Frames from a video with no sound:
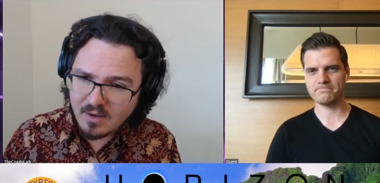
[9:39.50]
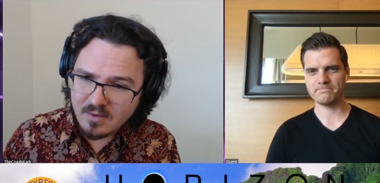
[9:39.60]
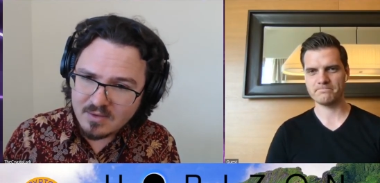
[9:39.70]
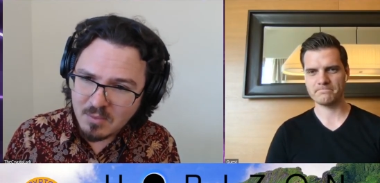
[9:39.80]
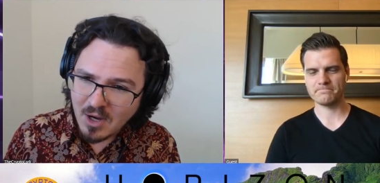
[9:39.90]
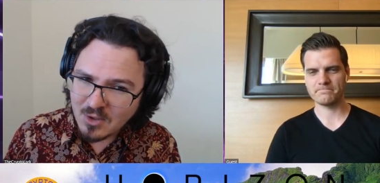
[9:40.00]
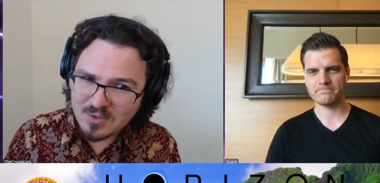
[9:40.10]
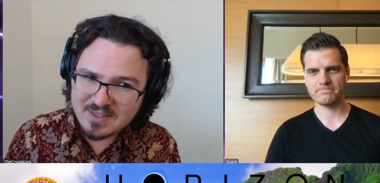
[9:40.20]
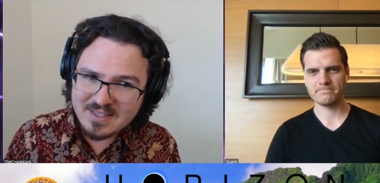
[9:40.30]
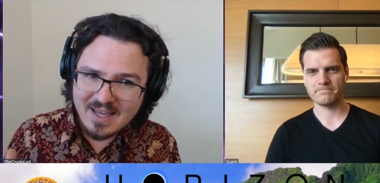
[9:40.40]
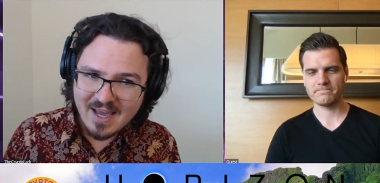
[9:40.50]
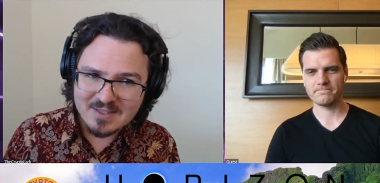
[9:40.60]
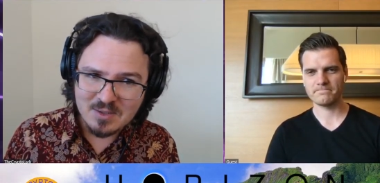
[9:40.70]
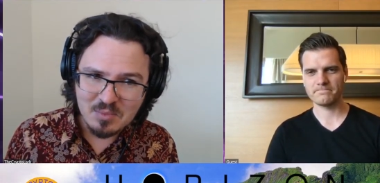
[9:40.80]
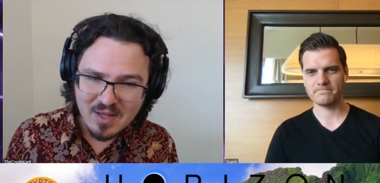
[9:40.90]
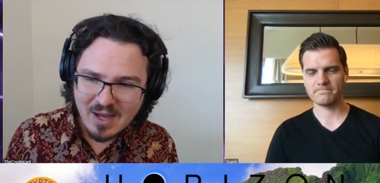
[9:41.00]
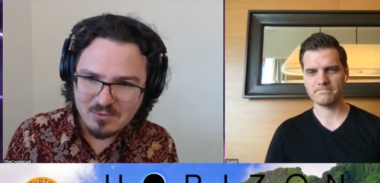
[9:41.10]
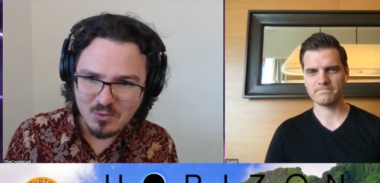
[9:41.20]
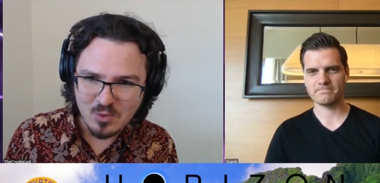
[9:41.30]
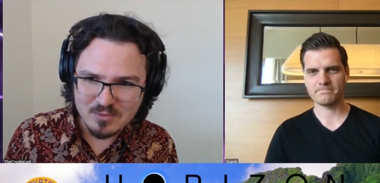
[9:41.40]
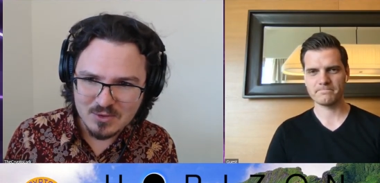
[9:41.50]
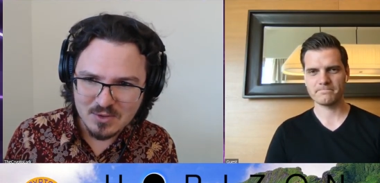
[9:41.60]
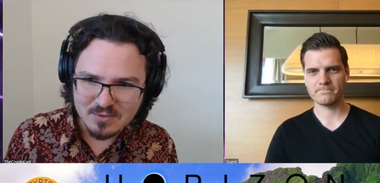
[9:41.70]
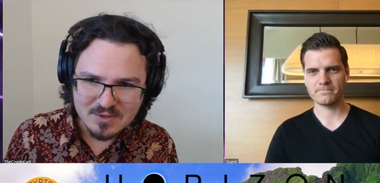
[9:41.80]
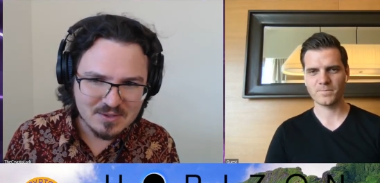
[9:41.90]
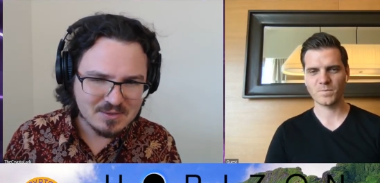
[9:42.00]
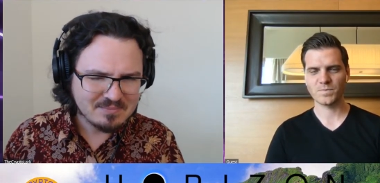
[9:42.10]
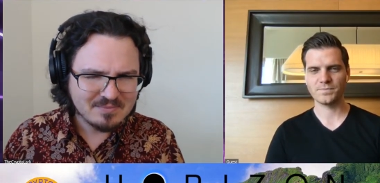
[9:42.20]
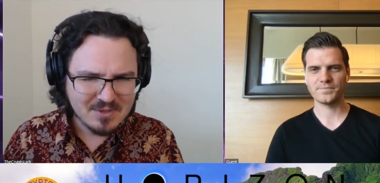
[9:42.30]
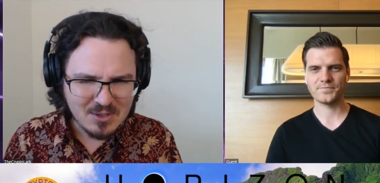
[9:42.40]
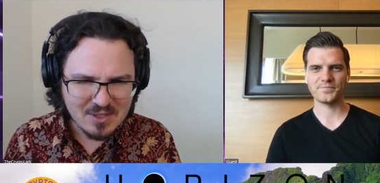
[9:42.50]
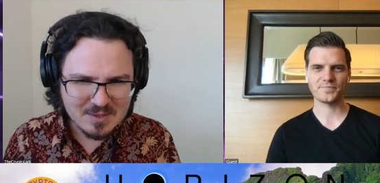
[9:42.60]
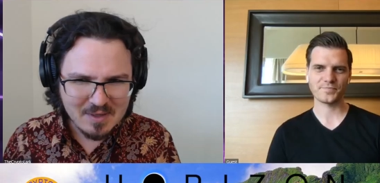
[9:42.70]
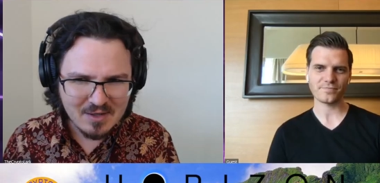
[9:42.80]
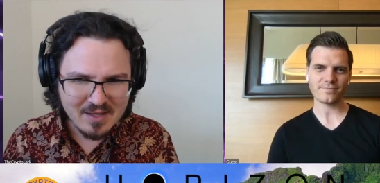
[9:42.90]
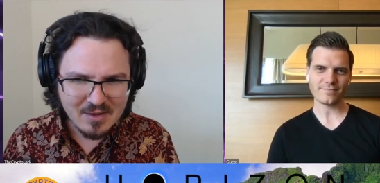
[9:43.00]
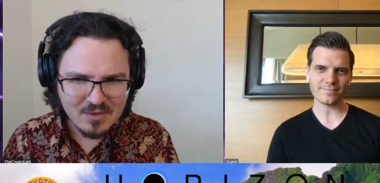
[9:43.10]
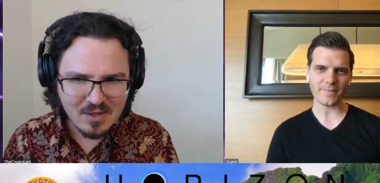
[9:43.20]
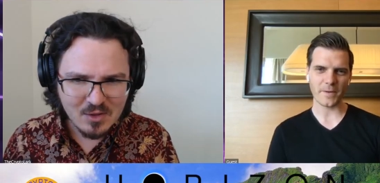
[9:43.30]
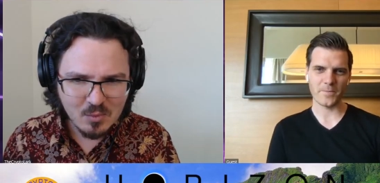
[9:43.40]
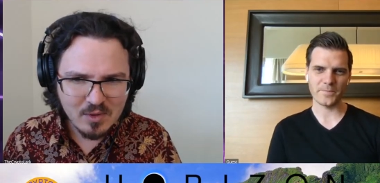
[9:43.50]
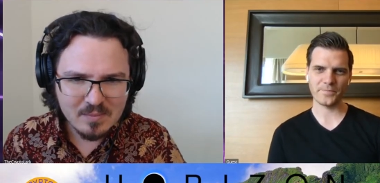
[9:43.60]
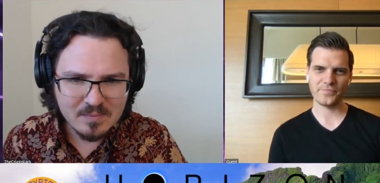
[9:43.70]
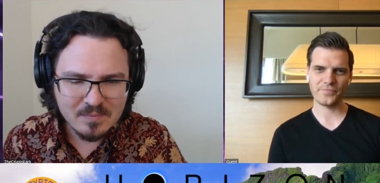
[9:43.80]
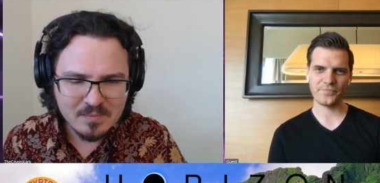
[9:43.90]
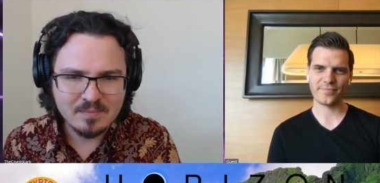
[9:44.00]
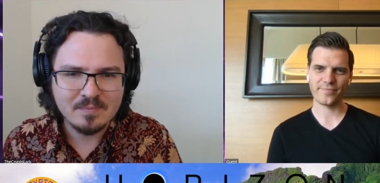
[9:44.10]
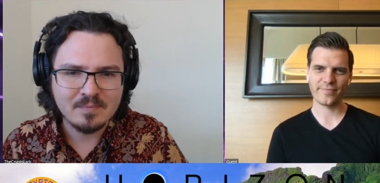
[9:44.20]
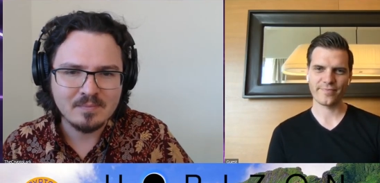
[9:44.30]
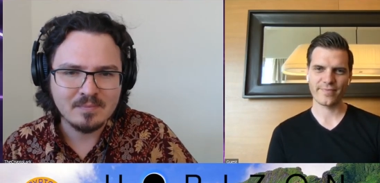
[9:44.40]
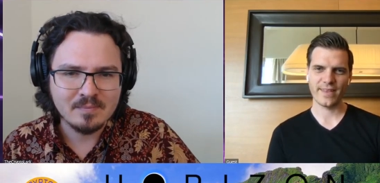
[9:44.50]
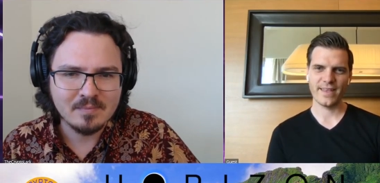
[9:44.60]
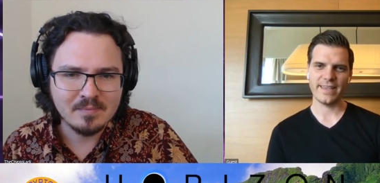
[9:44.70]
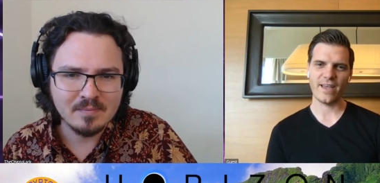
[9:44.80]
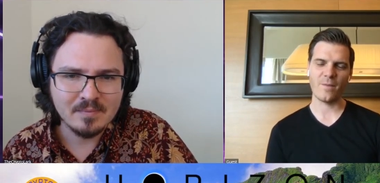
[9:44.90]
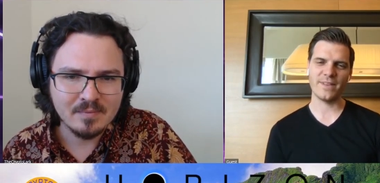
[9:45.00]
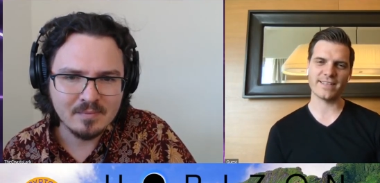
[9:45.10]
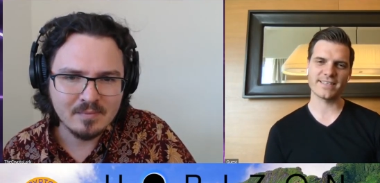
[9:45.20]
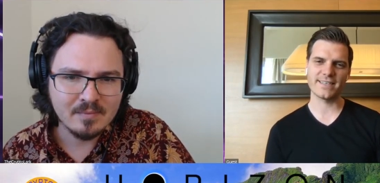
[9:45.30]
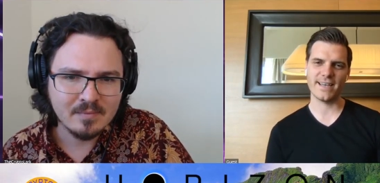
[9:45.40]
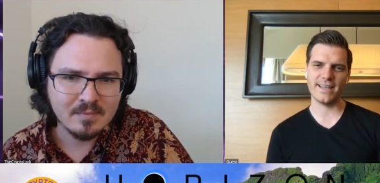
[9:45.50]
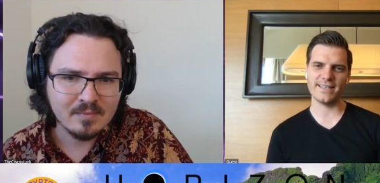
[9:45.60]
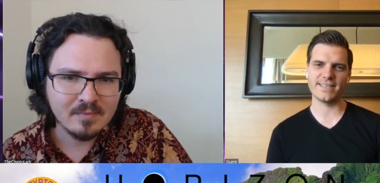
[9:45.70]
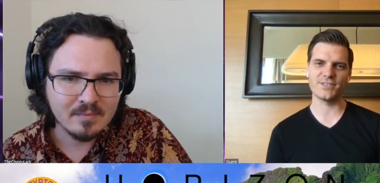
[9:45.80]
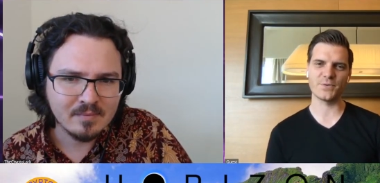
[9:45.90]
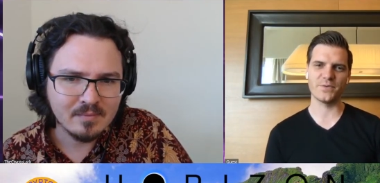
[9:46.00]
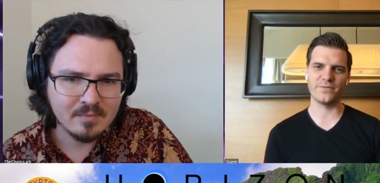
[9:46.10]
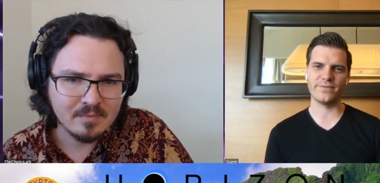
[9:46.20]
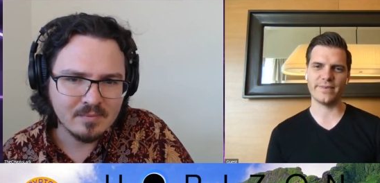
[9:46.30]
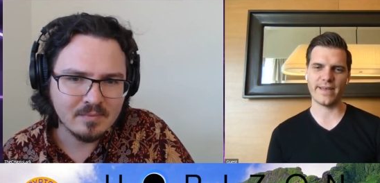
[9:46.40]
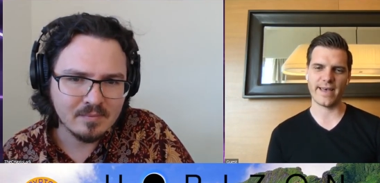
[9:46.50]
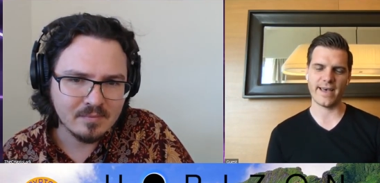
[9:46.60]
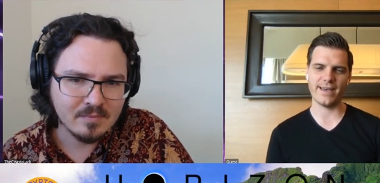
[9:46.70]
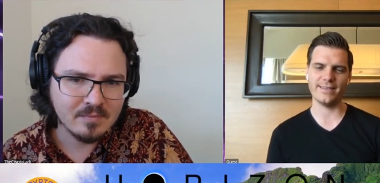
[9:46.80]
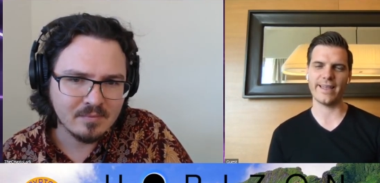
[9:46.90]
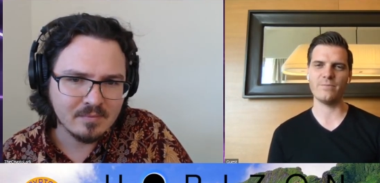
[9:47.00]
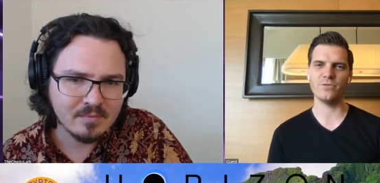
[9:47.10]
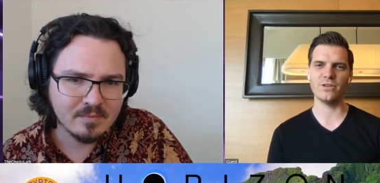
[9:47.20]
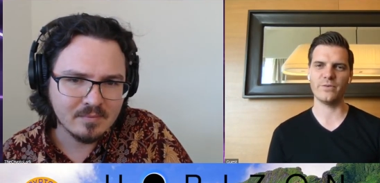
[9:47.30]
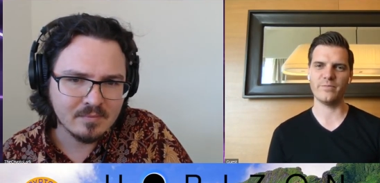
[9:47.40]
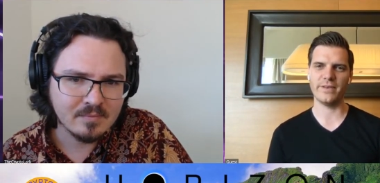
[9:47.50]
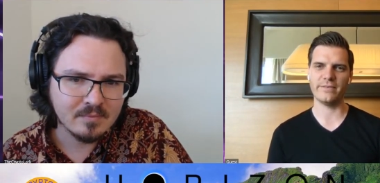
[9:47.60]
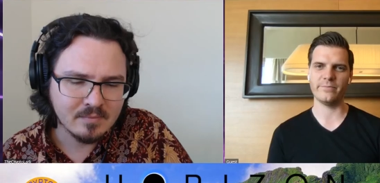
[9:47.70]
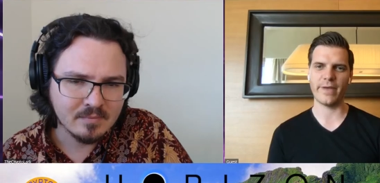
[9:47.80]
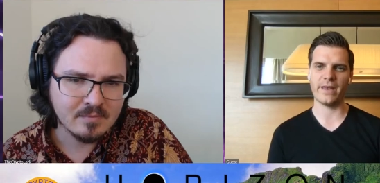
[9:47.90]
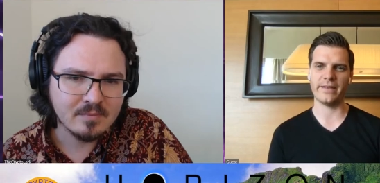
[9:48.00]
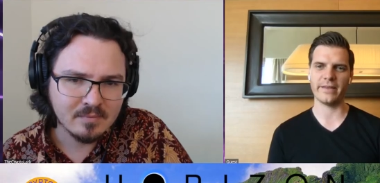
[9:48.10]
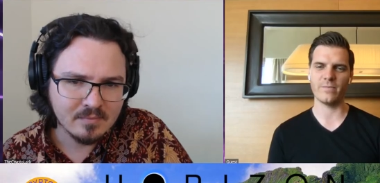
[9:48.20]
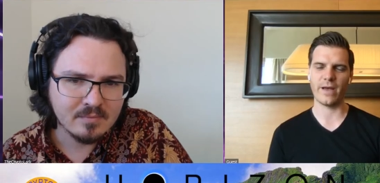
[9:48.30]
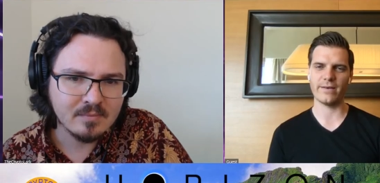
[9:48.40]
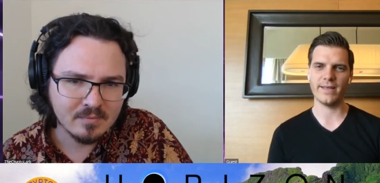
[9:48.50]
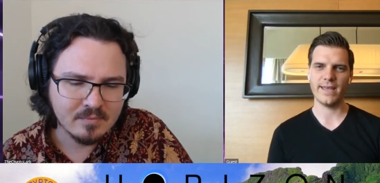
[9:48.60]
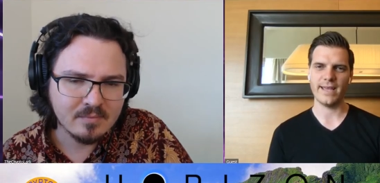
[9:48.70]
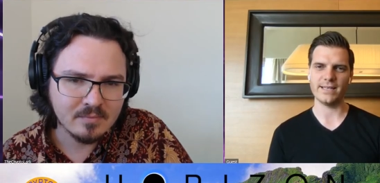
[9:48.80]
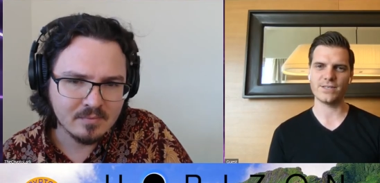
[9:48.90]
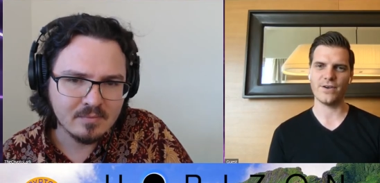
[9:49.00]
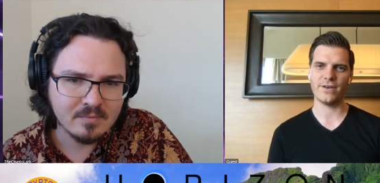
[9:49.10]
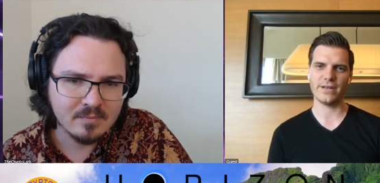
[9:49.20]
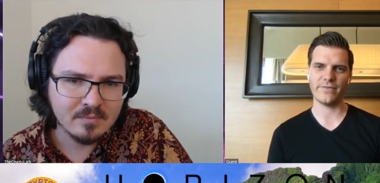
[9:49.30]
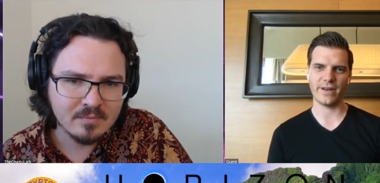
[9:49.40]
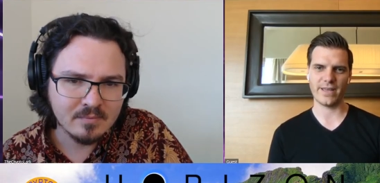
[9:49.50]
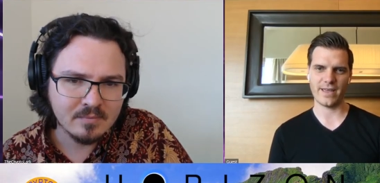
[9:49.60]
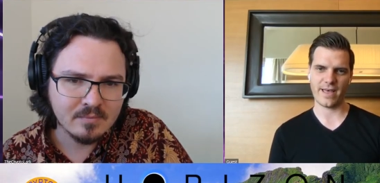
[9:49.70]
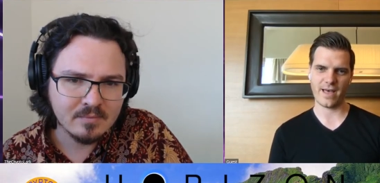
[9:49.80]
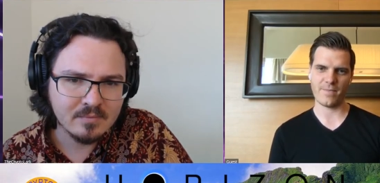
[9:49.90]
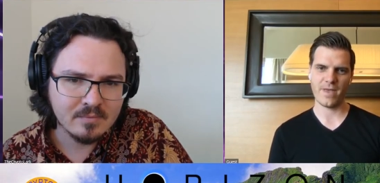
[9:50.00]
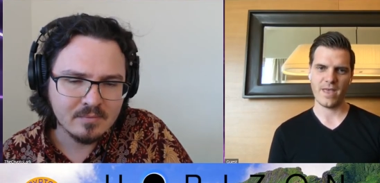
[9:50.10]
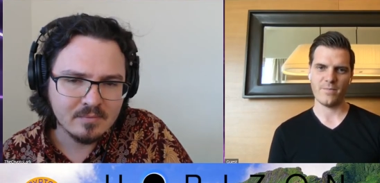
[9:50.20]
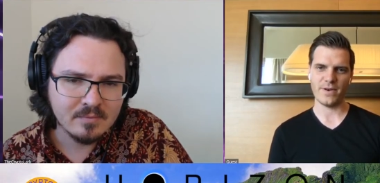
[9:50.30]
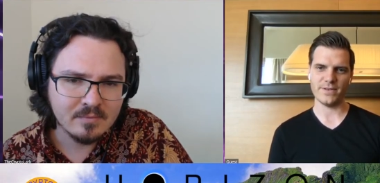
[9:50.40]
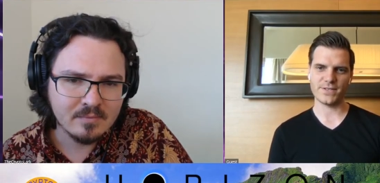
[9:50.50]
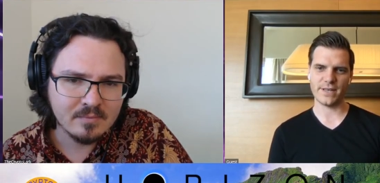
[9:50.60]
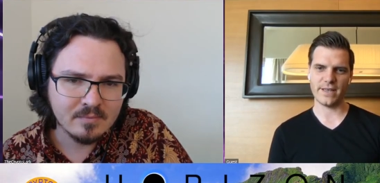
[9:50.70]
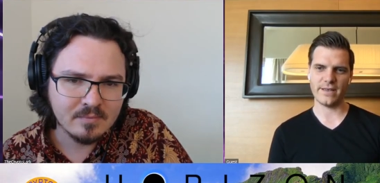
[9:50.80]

Speaker 1: democracy as a platform service. Can you expand on that thought a little bit? Yeah, I mean
Speaker 2: that's uh, it's a sort of uh, a label that we've been banning about internally, really. Um, but it's uh,